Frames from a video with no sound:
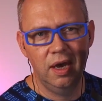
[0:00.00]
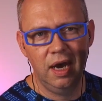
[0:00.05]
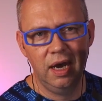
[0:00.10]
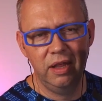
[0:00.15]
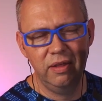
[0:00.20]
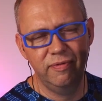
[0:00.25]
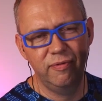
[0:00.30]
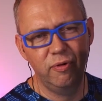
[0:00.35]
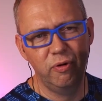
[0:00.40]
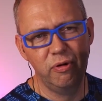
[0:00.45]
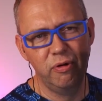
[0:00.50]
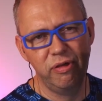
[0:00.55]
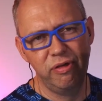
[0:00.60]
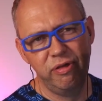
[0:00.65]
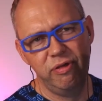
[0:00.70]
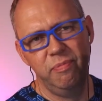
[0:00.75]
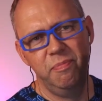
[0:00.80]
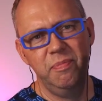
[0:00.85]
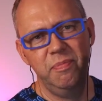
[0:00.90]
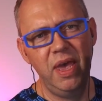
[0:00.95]
And the
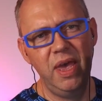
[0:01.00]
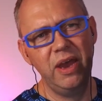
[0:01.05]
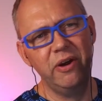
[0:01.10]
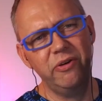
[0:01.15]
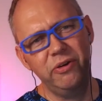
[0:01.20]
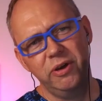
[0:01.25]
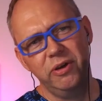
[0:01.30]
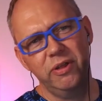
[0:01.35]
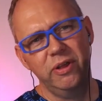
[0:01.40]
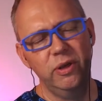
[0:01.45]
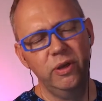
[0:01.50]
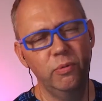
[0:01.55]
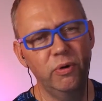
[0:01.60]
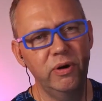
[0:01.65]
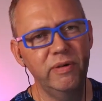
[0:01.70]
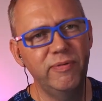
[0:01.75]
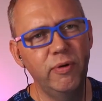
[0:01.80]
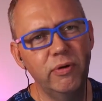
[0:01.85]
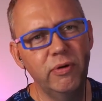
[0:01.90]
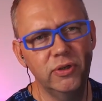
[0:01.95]
fourth area that you want
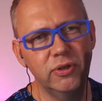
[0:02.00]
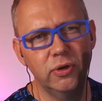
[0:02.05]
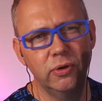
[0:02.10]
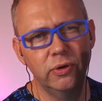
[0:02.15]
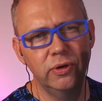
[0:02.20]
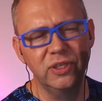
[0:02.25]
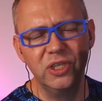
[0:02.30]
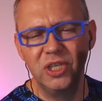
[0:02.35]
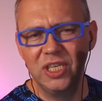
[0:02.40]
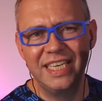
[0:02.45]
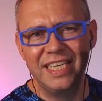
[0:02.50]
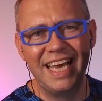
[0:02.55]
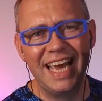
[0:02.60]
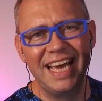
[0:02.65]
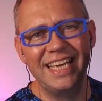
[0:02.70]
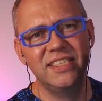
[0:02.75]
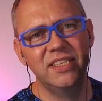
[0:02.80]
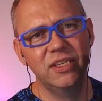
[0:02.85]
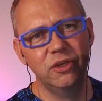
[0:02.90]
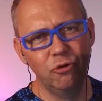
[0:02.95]
to focus on is
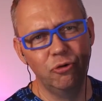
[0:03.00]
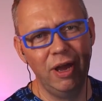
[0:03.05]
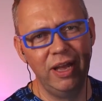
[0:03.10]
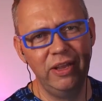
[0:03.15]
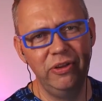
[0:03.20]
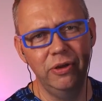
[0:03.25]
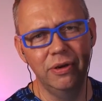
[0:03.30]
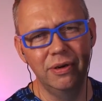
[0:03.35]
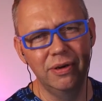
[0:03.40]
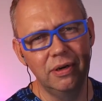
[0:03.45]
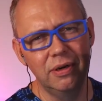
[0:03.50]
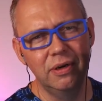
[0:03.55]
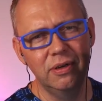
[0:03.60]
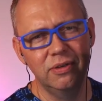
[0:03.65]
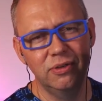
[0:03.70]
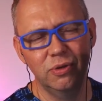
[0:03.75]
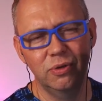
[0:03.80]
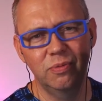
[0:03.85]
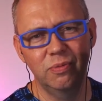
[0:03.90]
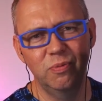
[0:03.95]
get granular.
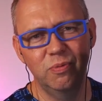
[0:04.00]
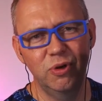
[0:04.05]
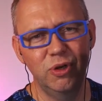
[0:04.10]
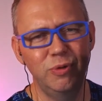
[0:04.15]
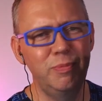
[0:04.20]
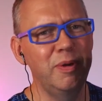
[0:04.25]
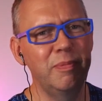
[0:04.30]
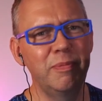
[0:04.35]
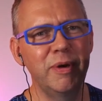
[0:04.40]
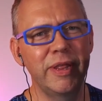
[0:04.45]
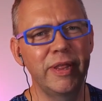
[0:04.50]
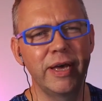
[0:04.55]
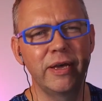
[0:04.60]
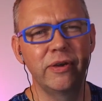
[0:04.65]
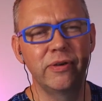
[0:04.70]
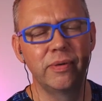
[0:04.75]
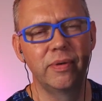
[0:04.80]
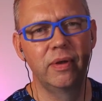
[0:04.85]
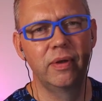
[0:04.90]
So what do you mean by that?